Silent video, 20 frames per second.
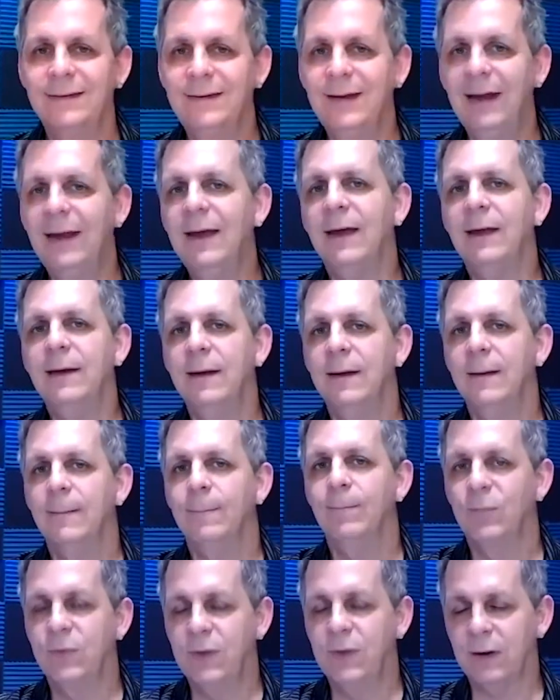did
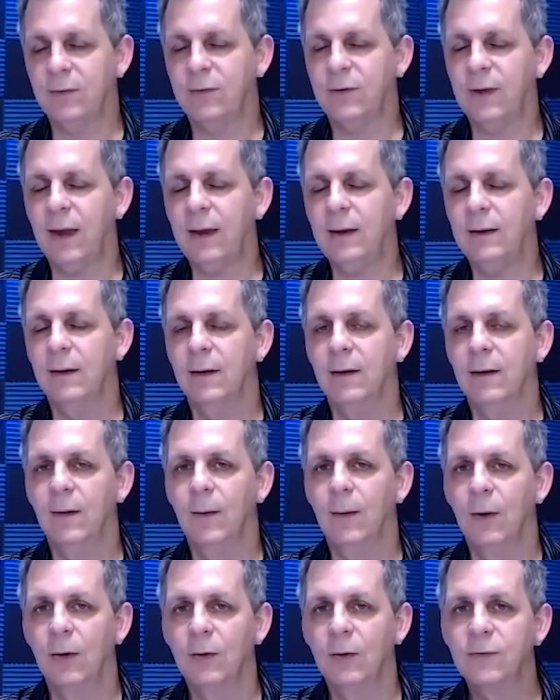dictate
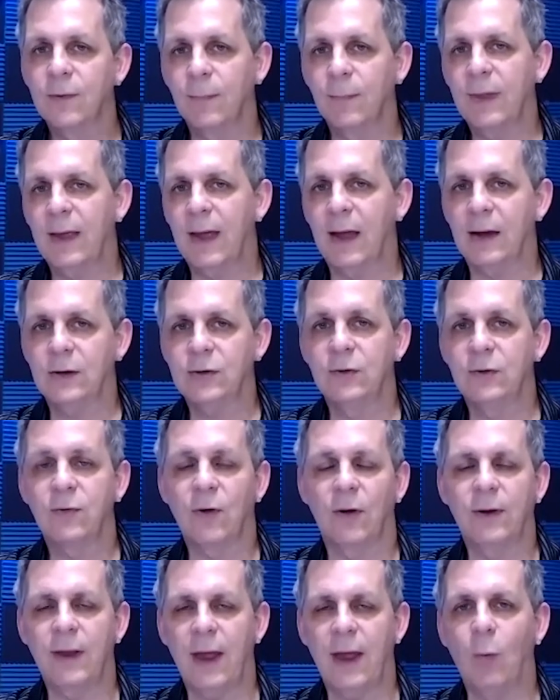some of the actions
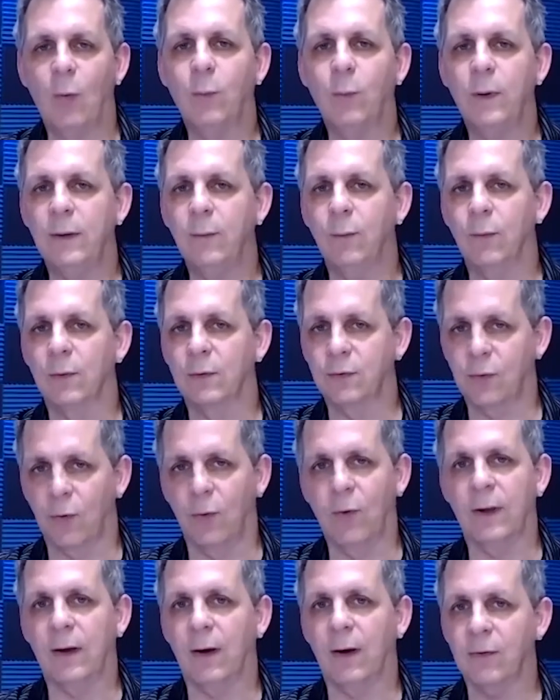on how we were
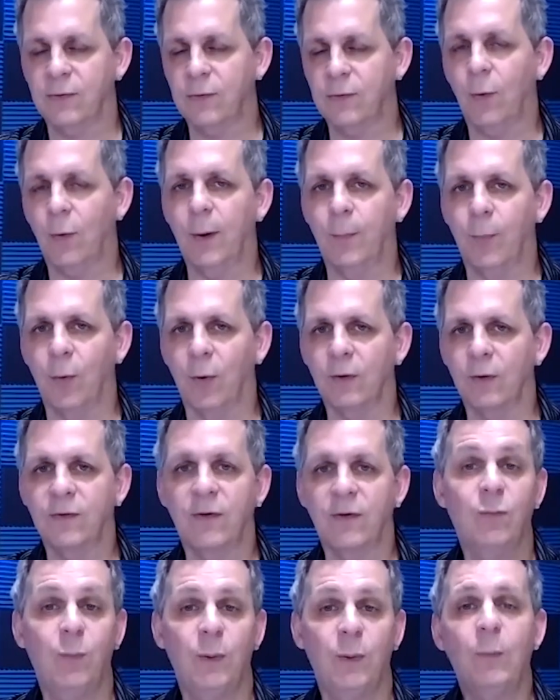drawing our storyboards
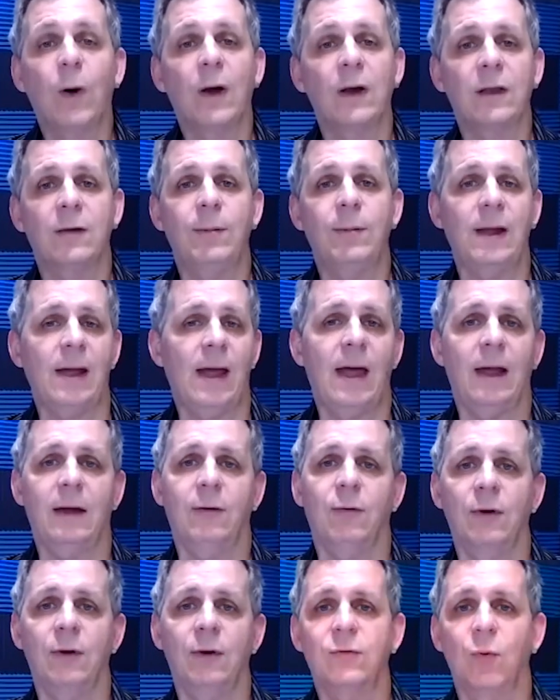because we wanted to be
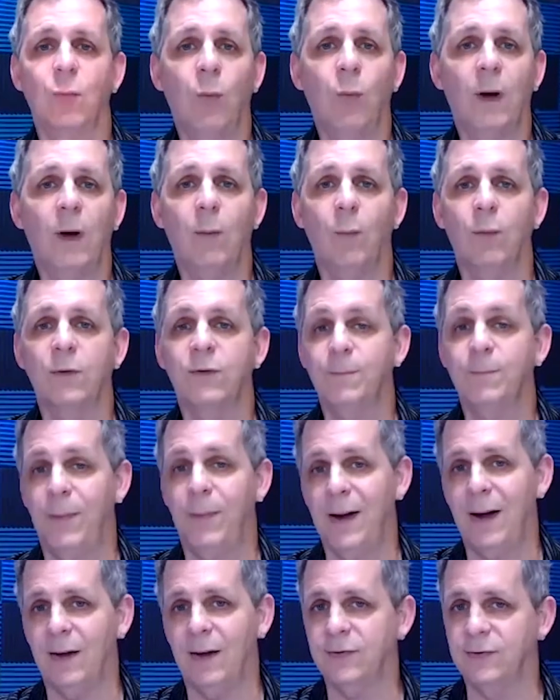accurate to what was
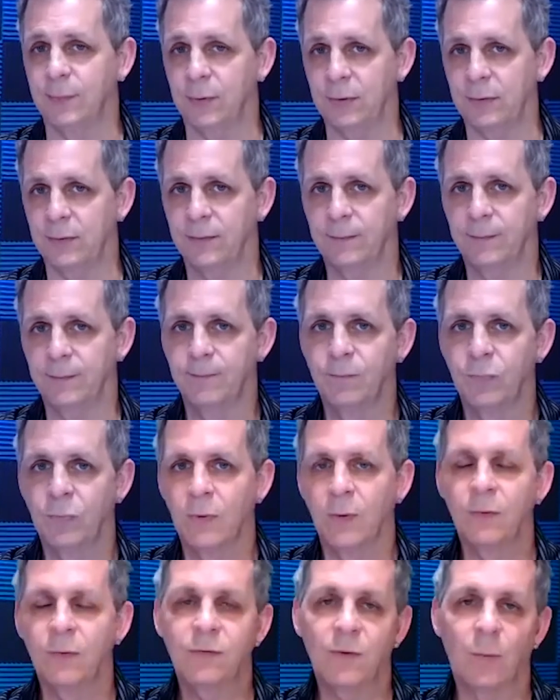possible.
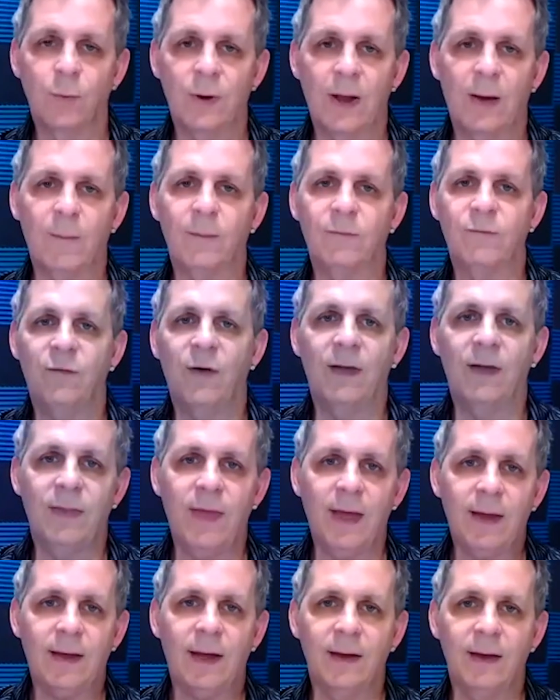So when I would find
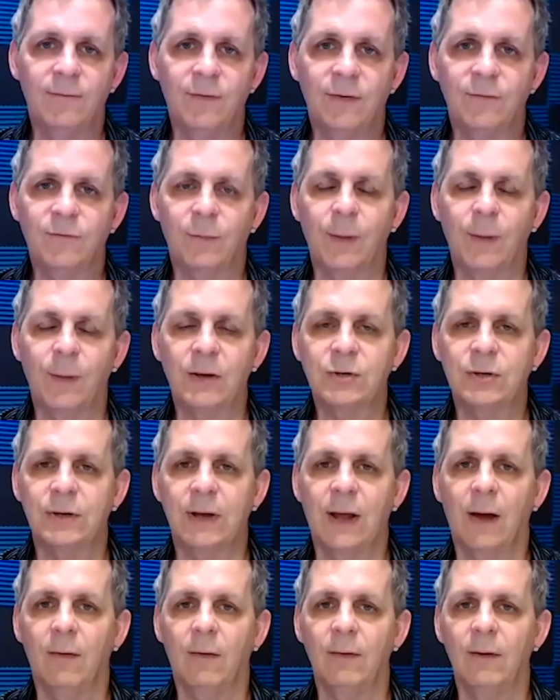that kind of information
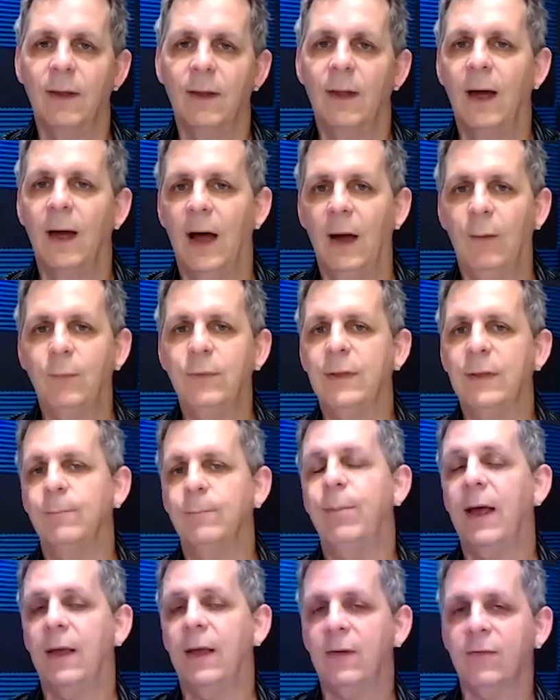out, I would then
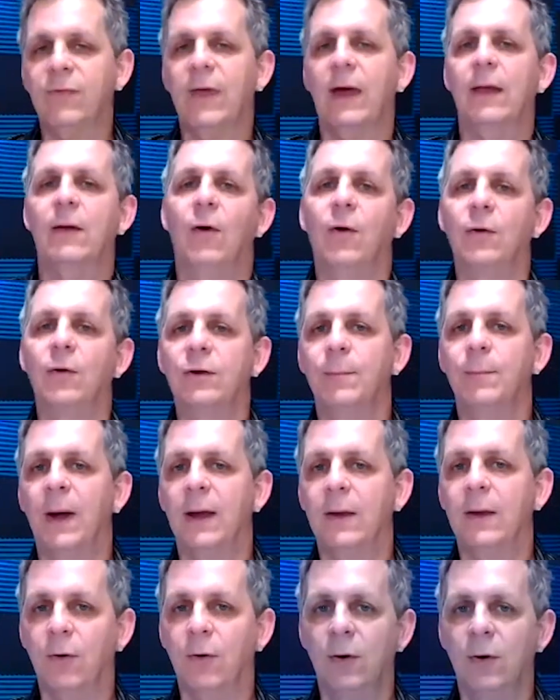pass that on to my
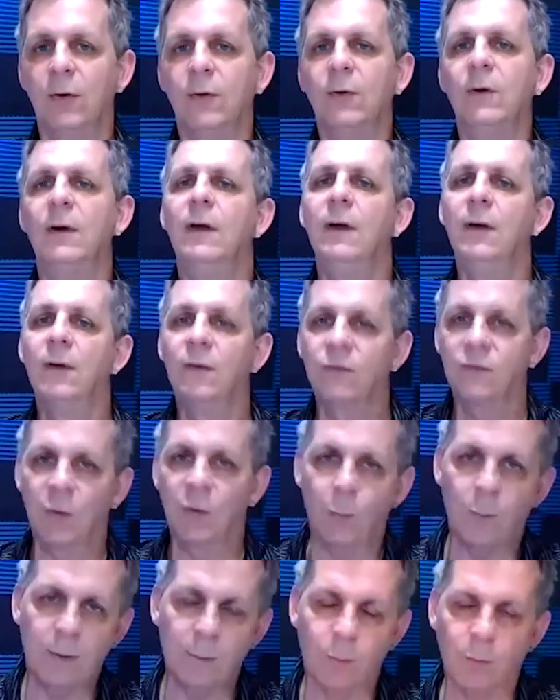crew so
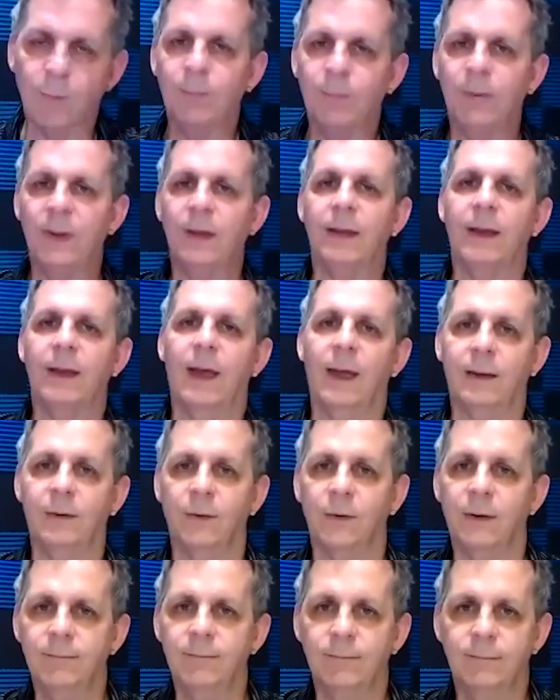we were being
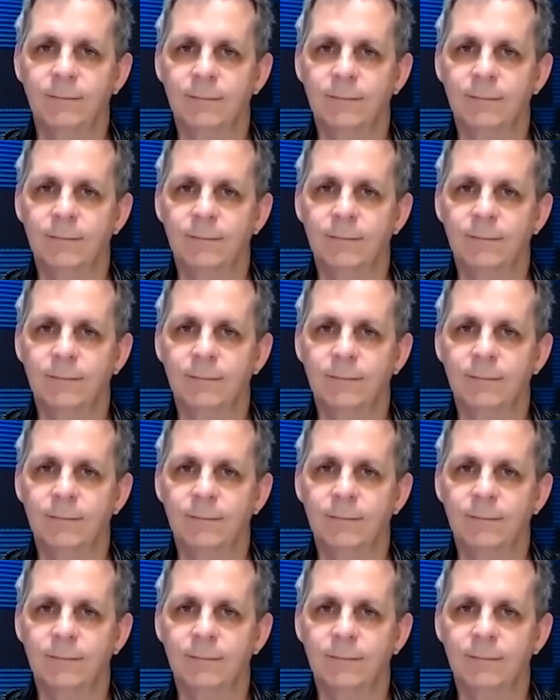accurate.